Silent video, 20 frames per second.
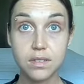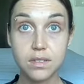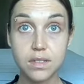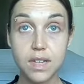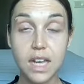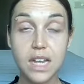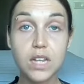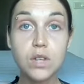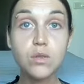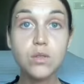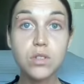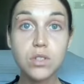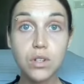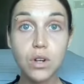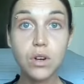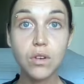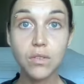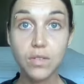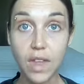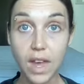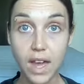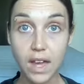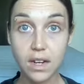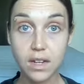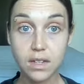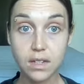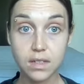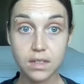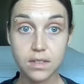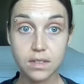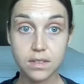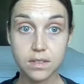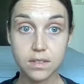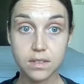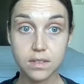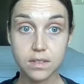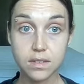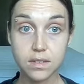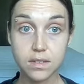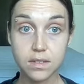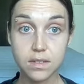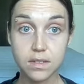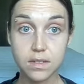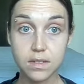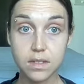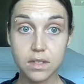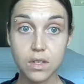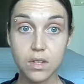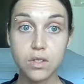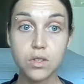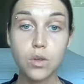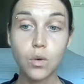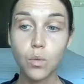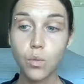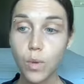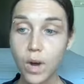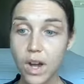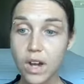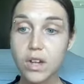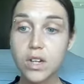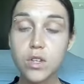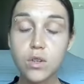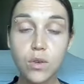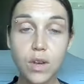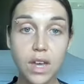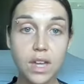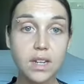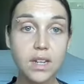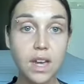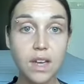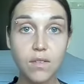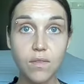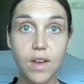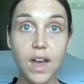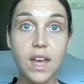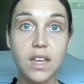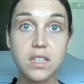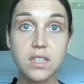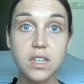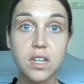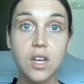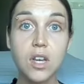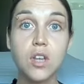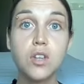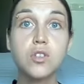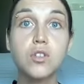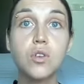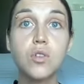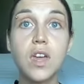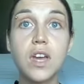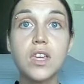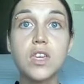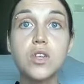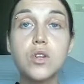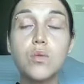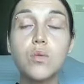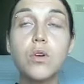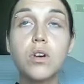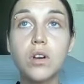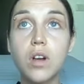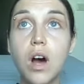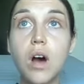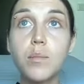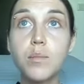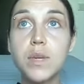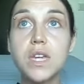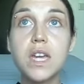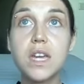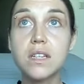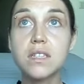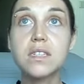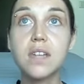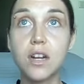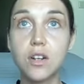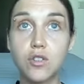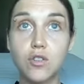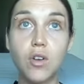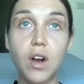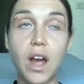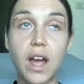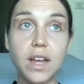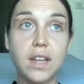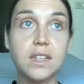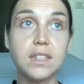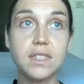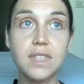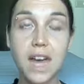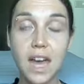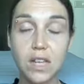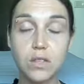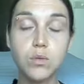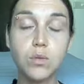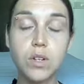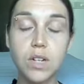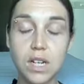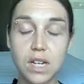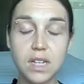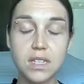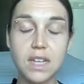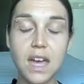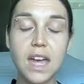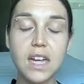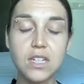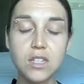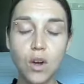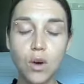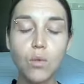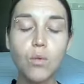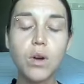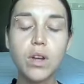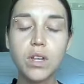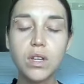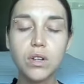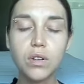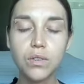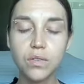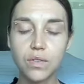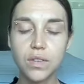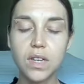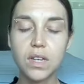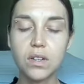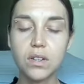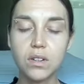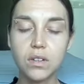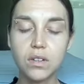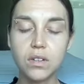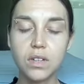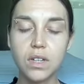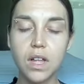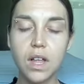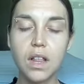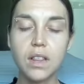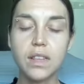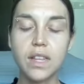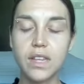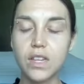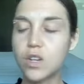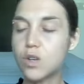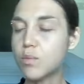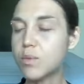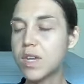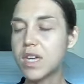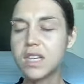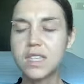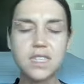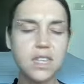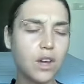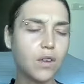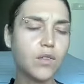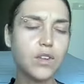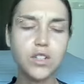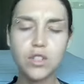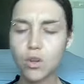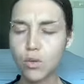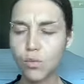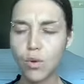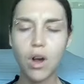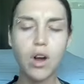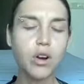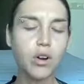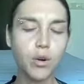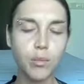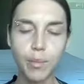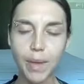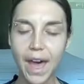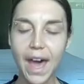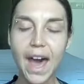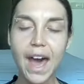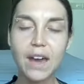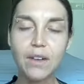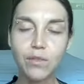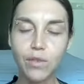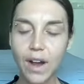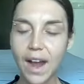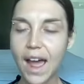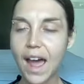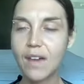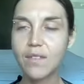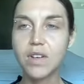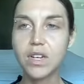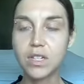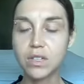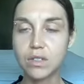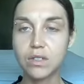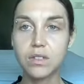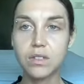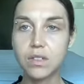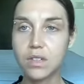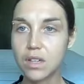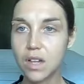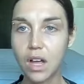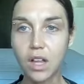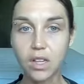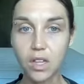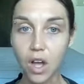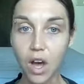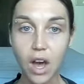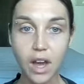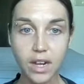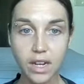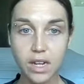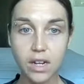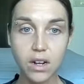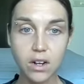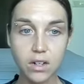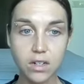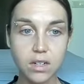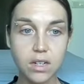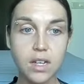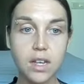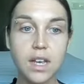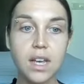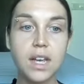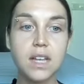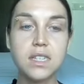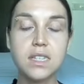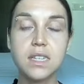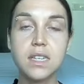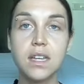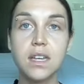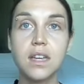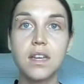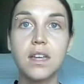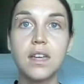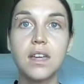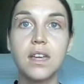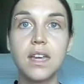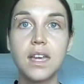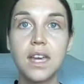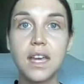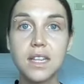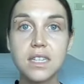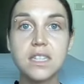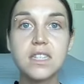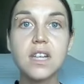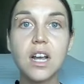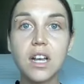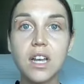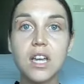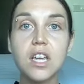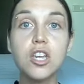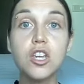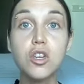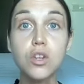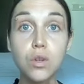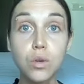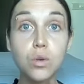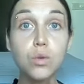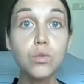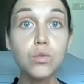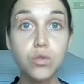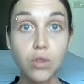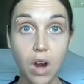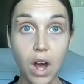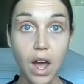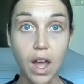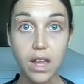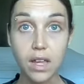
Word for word: And you deserve that. So, where you can divest so that you are not being sucked dry, because that's what it is. I don't want you to feel like you're being selfish or wrong or bad for having a lot in our it's it's sucking you dry